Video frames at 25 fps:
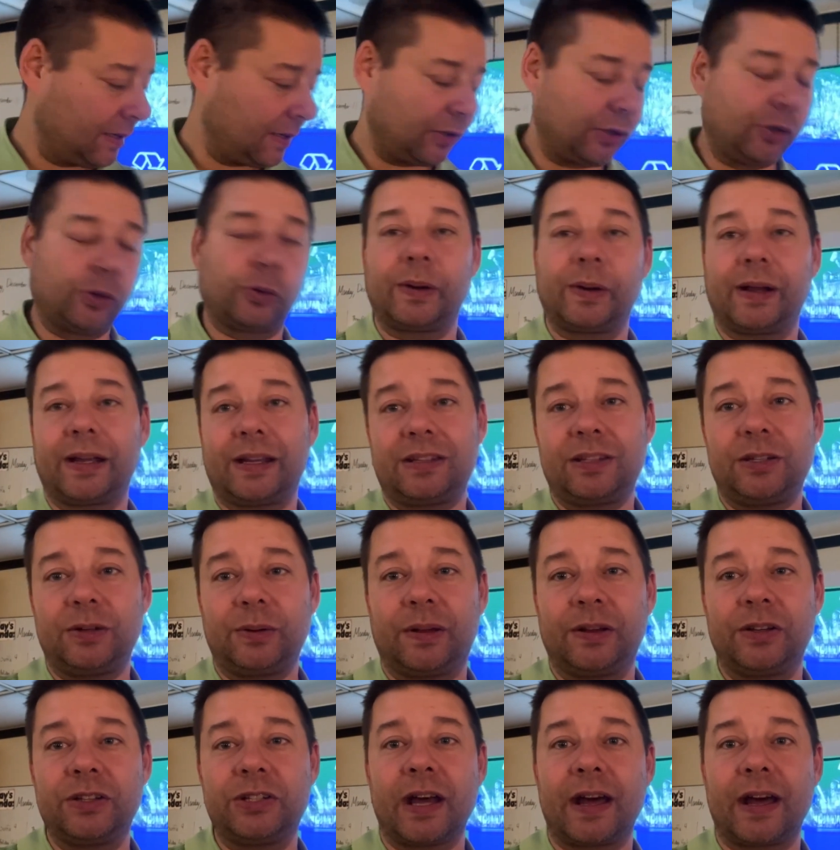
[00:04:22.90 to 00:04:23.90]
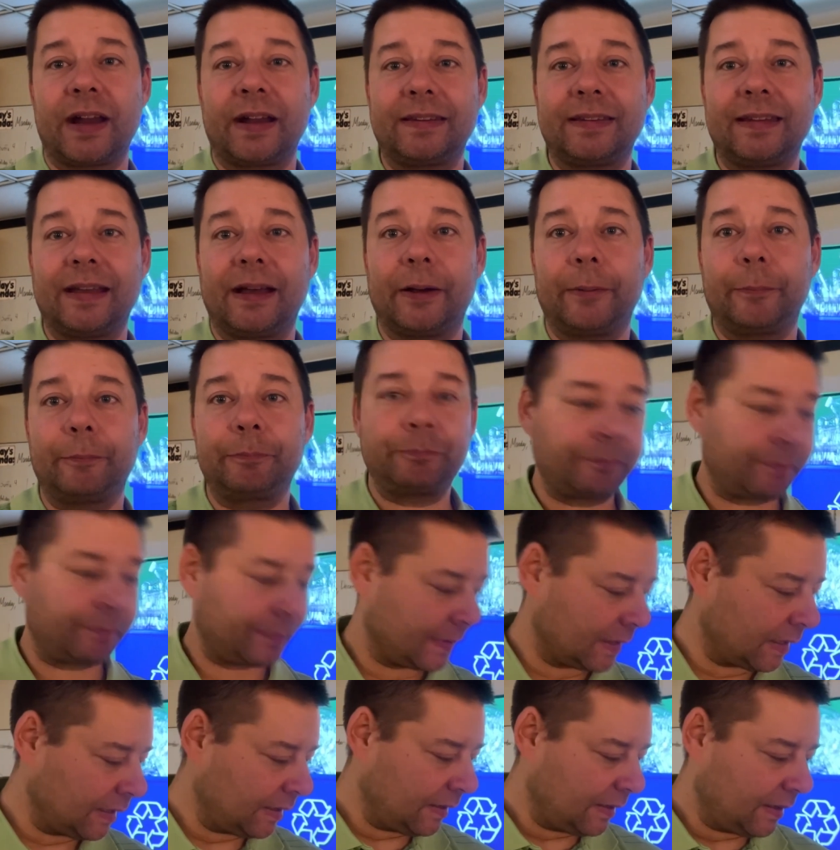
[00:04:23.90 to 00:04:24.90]
great, you can jot it down.
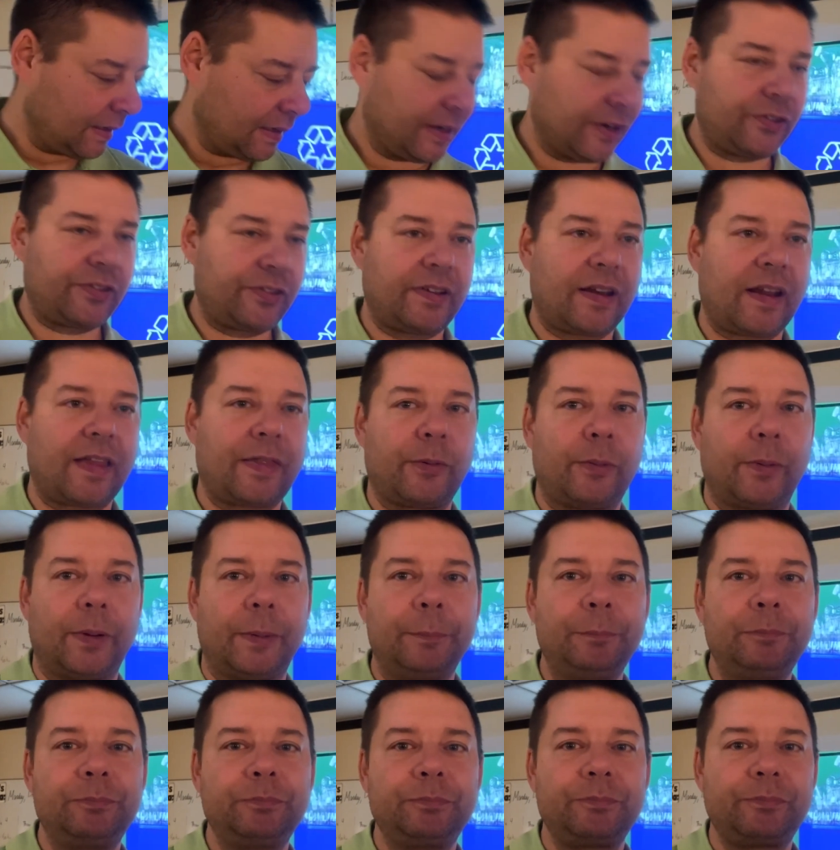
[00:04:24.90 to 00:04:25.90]
Here's another one.